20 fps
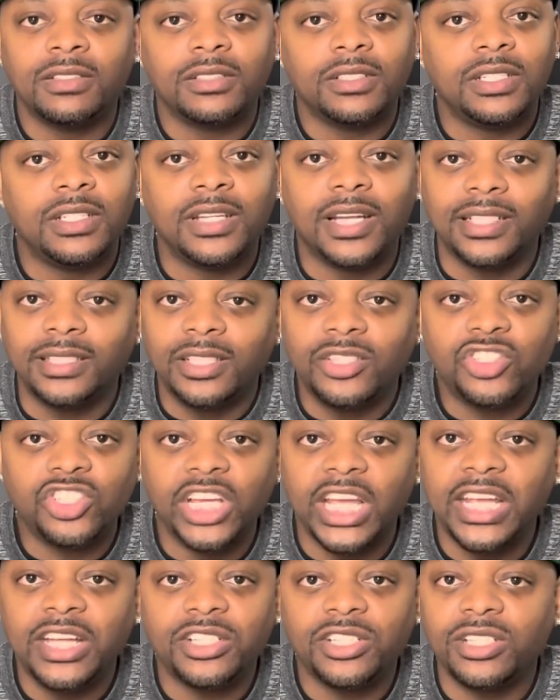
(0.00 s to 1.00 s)
nothing
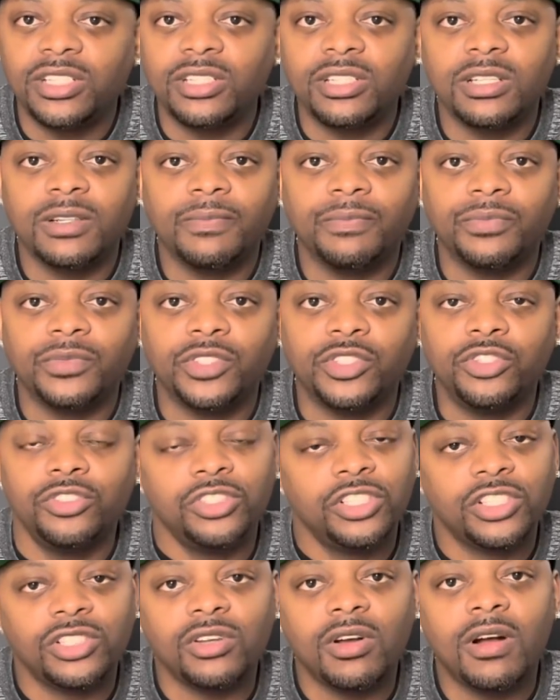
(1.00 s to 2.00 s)
changes. You're
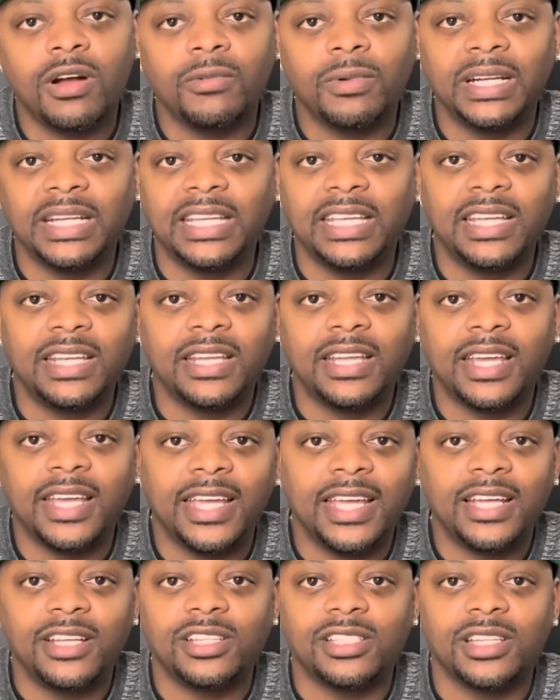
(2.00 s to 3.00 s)
just already getting a
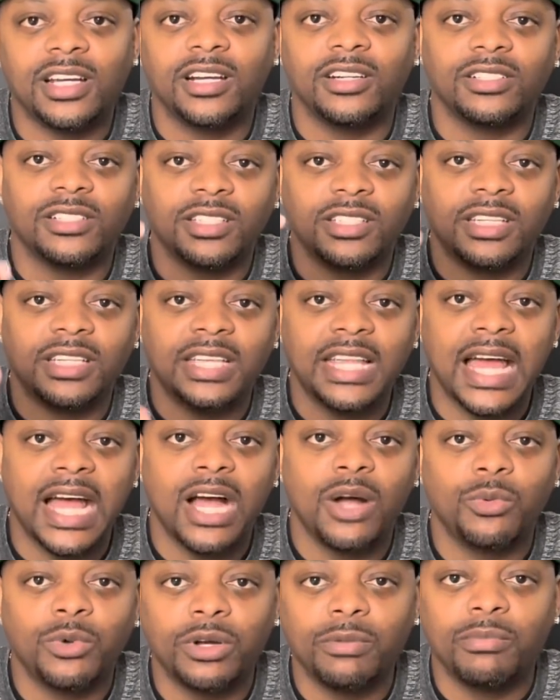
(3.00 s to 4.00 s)
head start to the
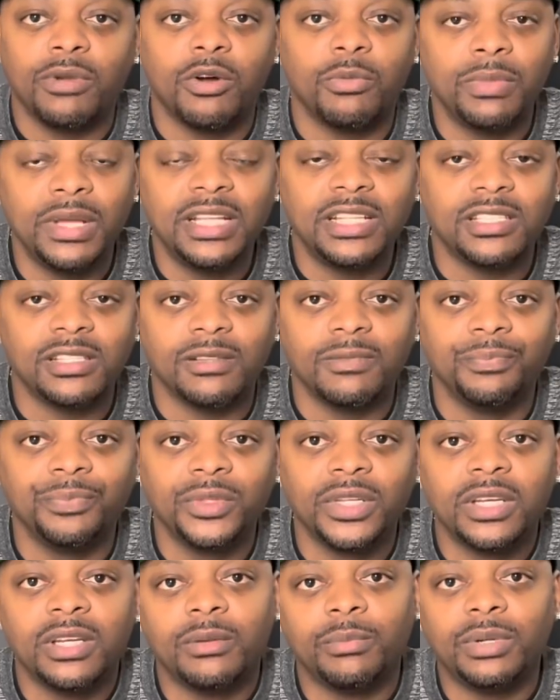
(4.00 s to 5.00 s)
downward momentum,
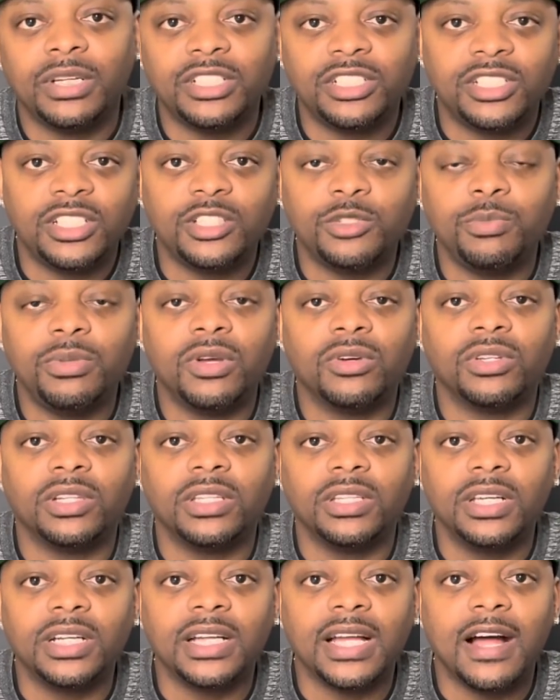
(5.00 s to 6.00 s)
but just be on the
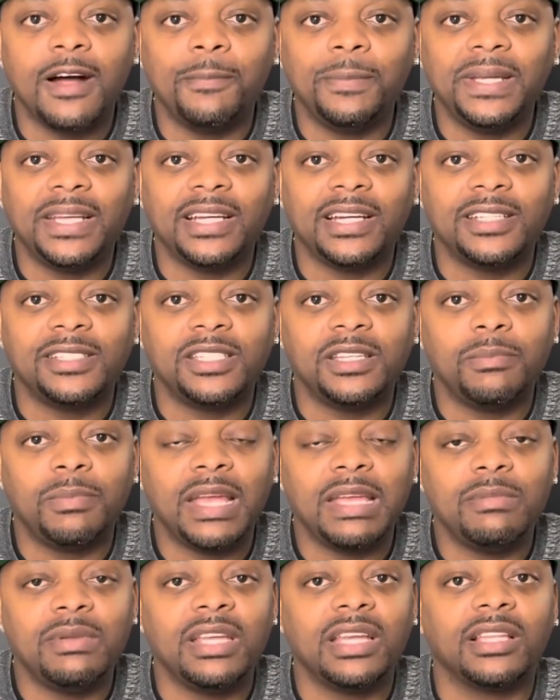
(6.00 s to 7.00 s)
lookout because it
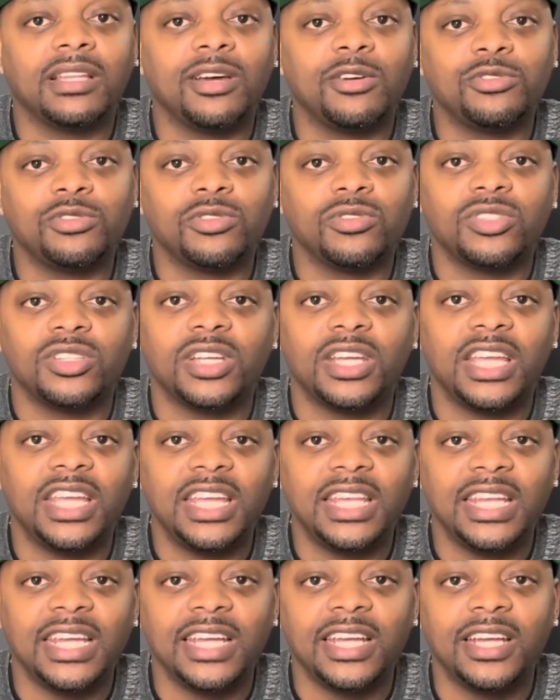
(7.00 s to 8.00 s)
may be closer to
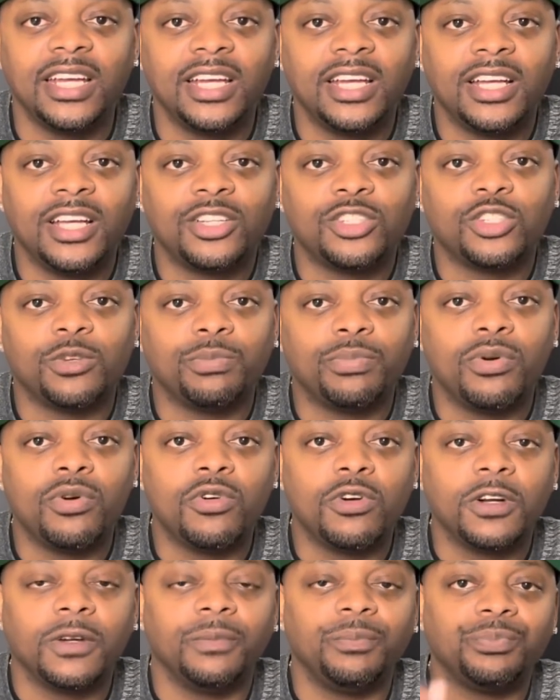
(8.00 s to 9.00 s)
hitting
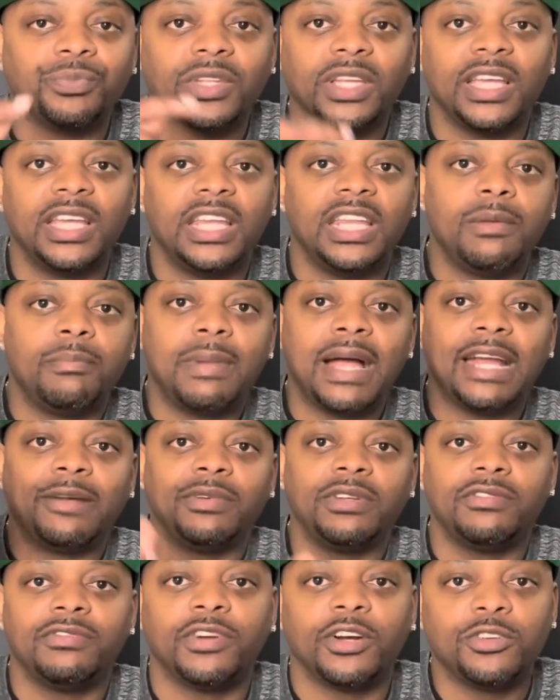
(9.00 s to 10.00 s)
support and it might
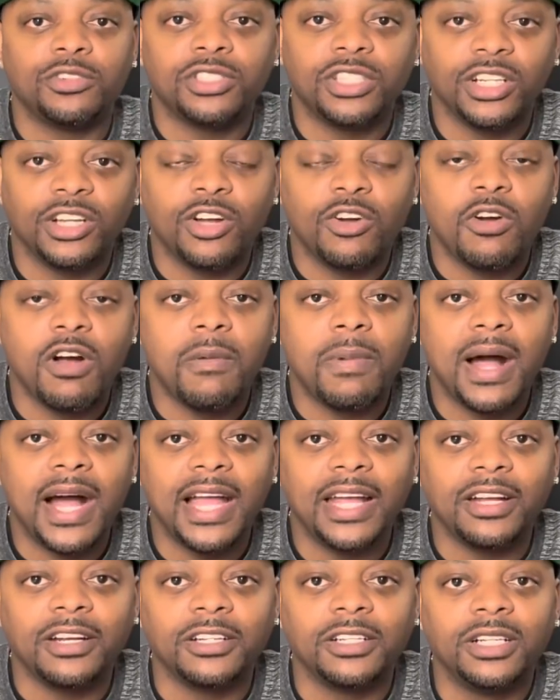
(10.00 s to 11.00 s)
reverse and go up
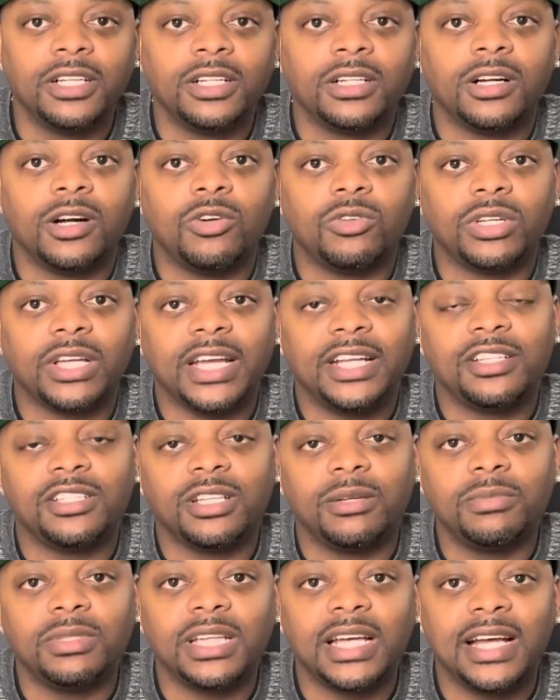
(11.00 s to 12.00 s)
higher. Okay,
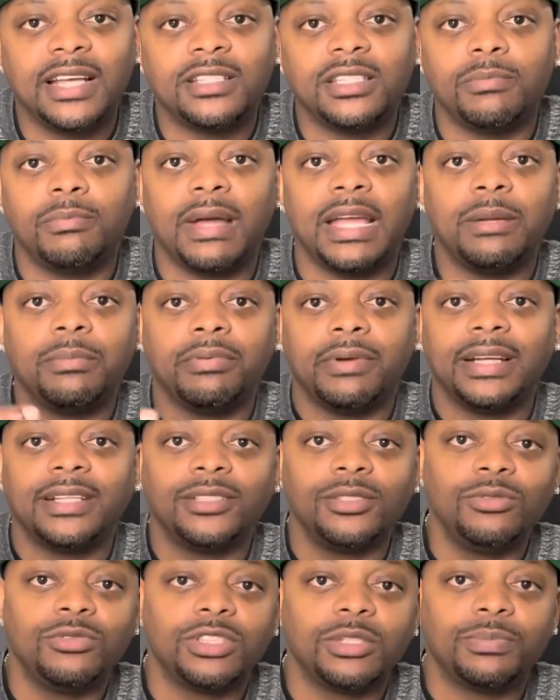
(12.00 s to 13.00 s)
sometimes it might break
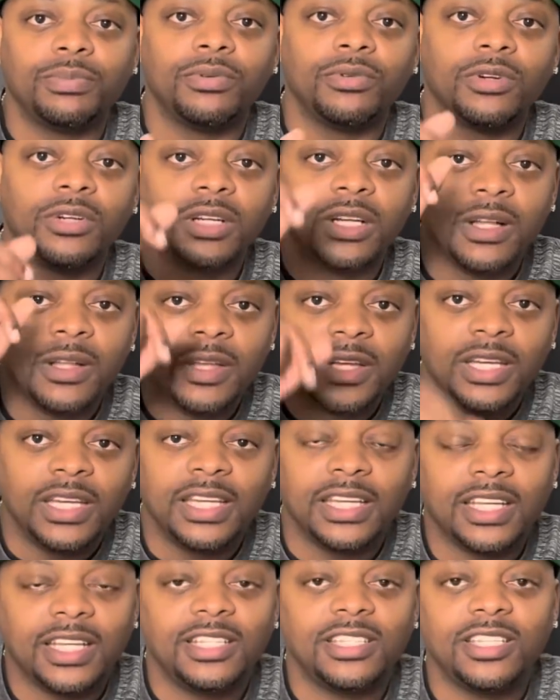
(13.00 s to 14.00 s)
through support
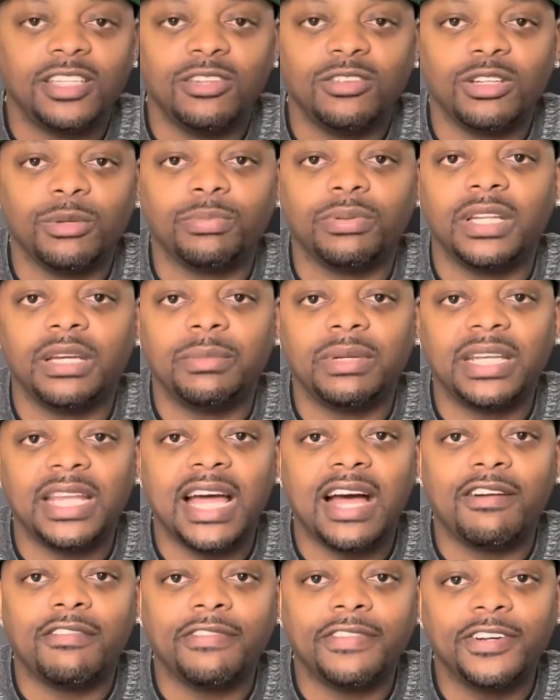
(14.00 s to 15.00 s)
and continue to plummet
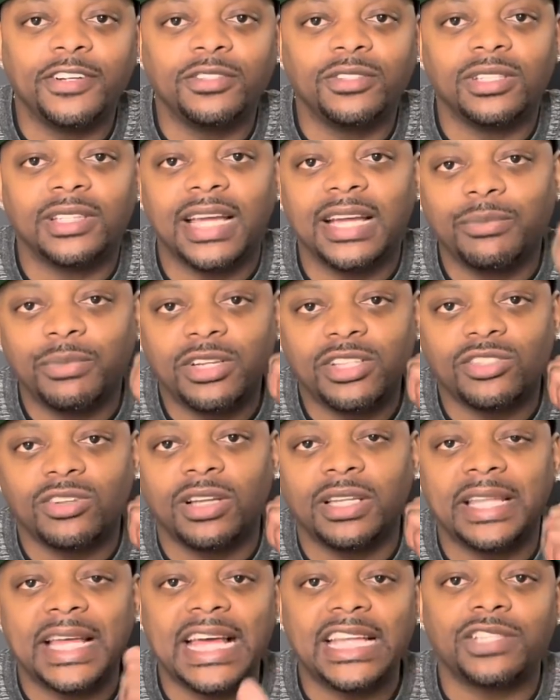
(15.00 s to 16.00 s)
down further like we saw
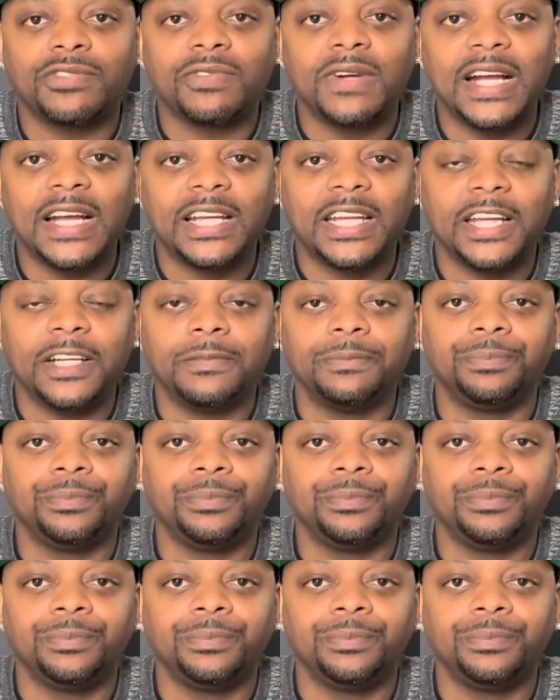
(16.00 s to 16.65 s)
last Friday.